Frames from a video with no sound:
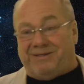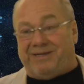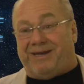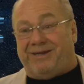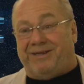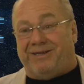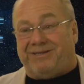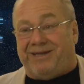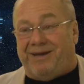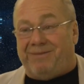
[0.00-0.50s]

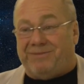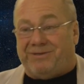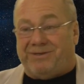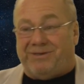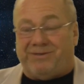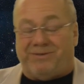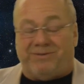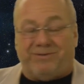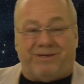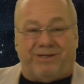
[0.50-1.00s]
second attempt
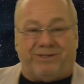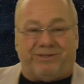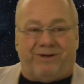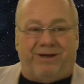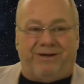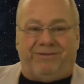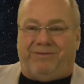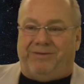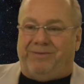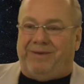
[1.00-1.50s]
because, of course, I
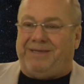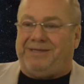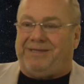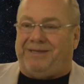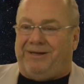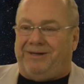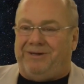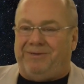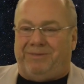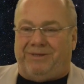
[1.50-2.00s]
tried a few weeks
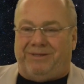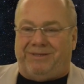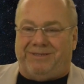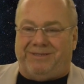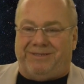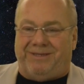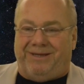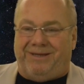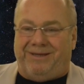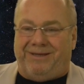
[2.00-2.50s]
ago,
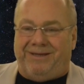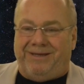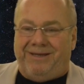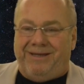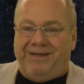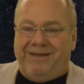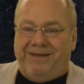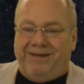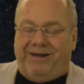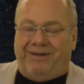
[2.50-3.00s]
but
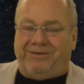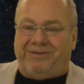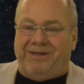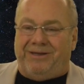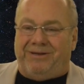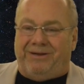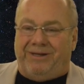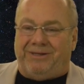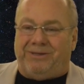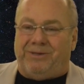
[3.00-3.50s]
I
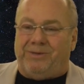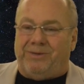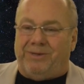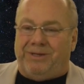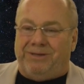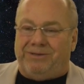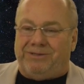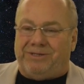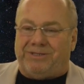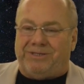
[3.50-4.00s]
think I caught
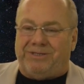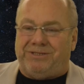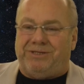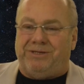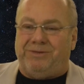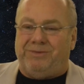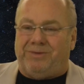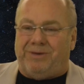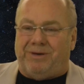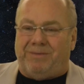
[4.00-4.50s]
you just as
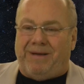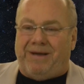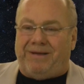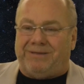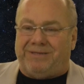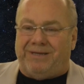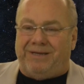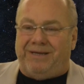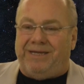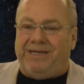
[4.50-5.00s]
you were
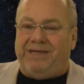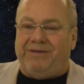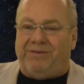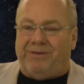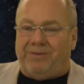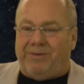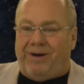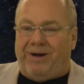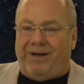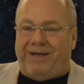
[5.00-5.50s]
about to leave
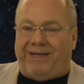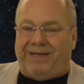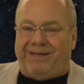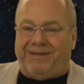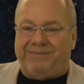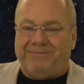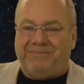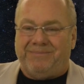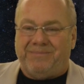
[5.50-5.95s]
Hawaii.